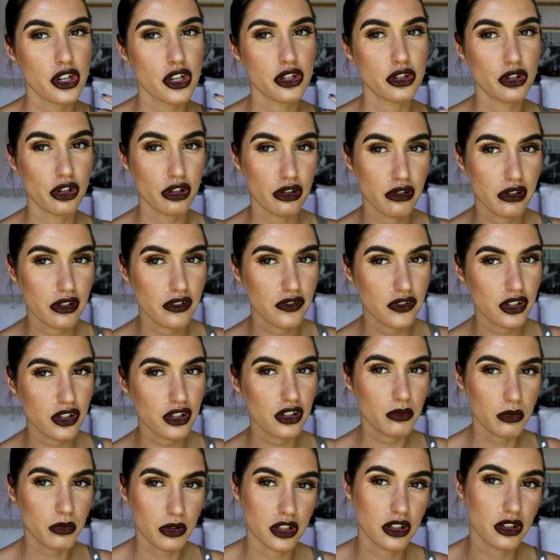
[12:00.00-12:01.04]
your
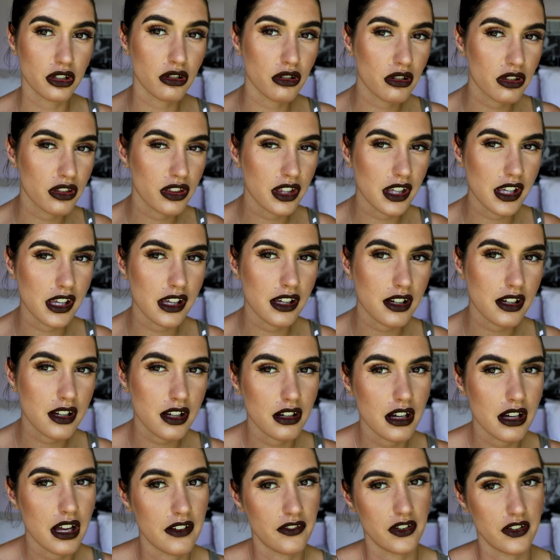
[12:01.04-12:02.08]
review what you
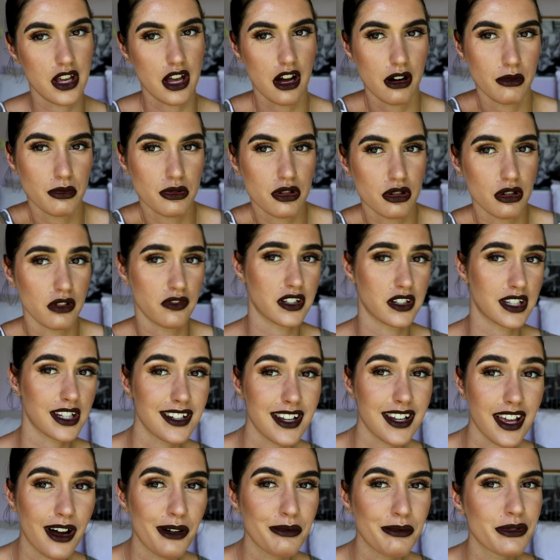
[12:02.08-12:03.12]
think if it helped you if it
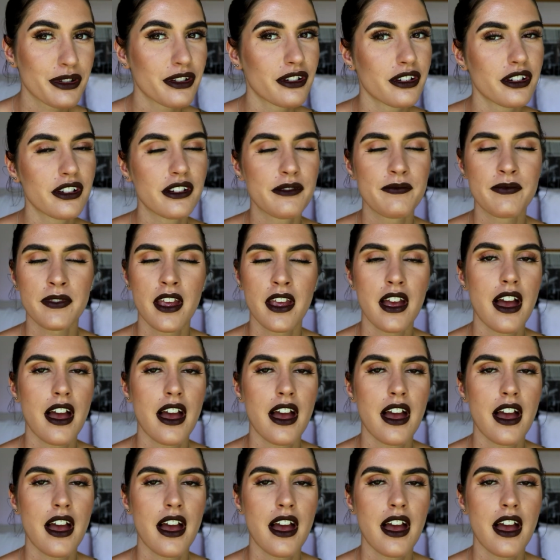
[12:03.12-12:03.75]
didn't help you